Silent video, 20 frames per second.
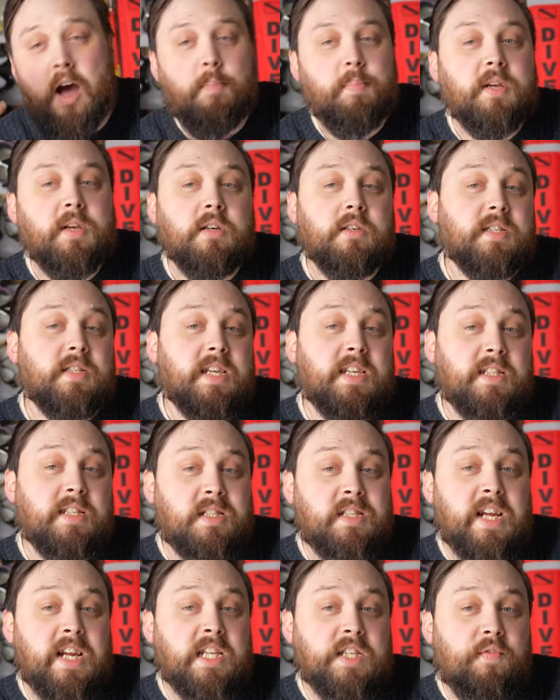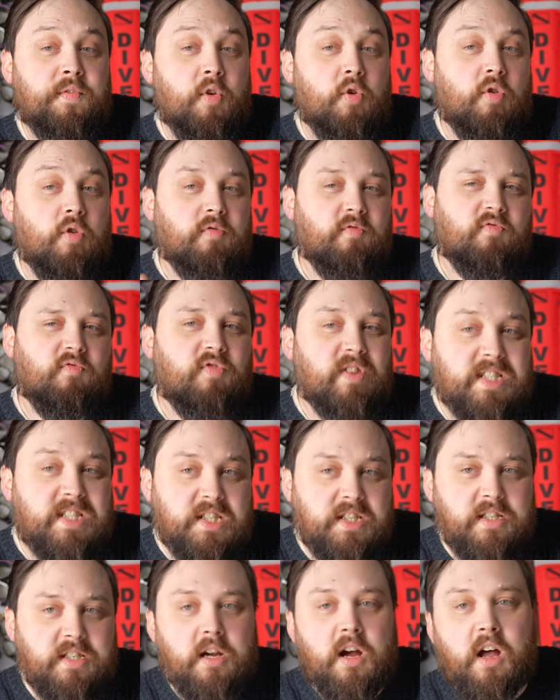because it stands for
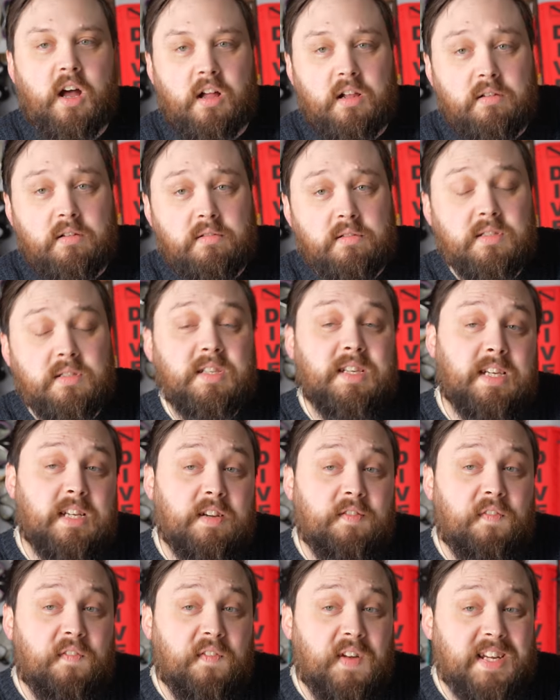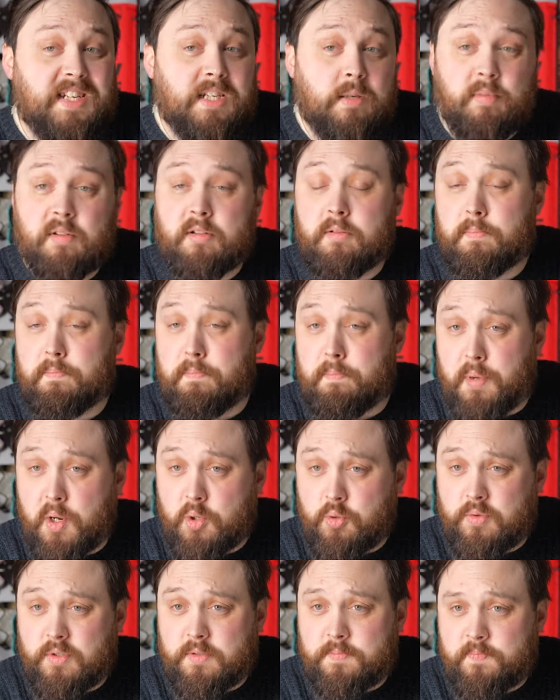rigid hulled inflatable
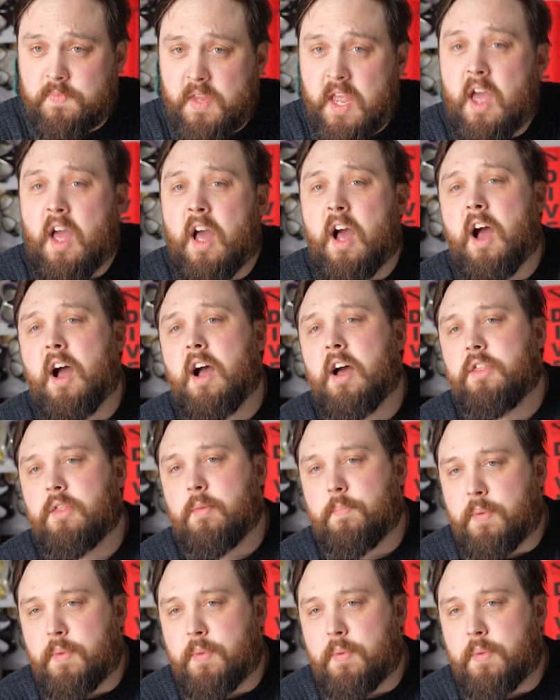boat. The